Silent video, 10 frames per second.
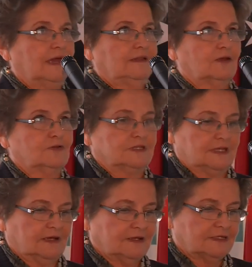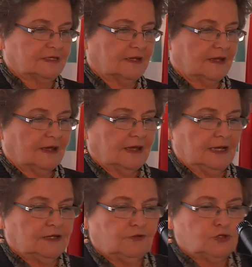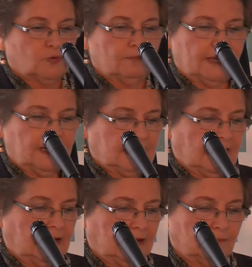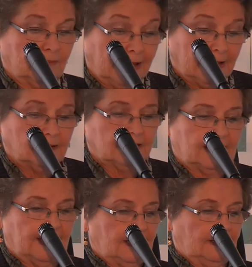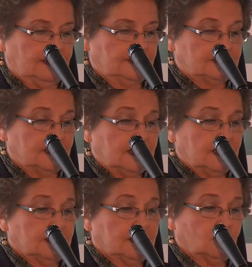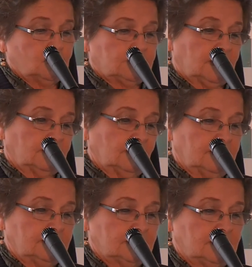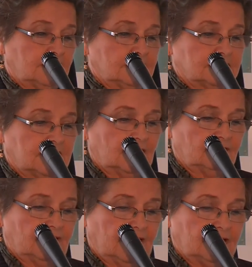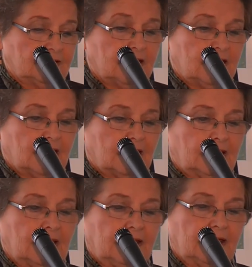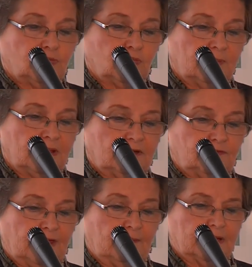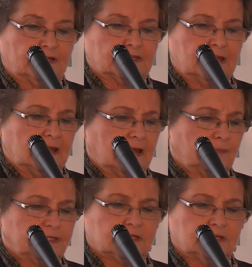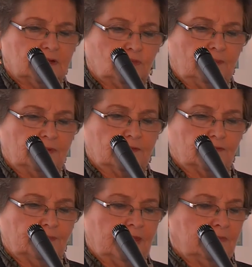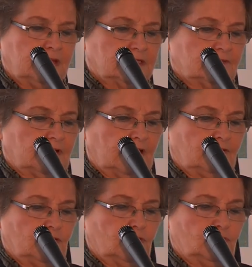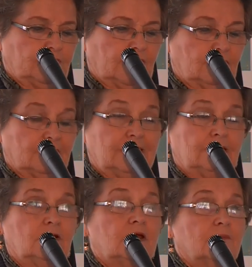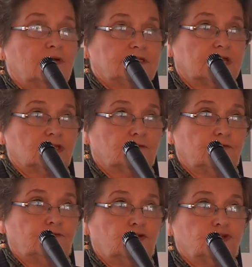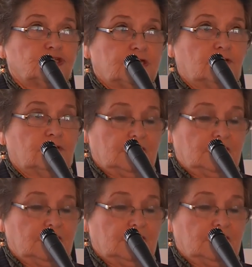forget those things. Individual male clan leaders negotiate the leasing and sale of land and alienate women and families, and particularly women, from their means of livelihood without legal protection for future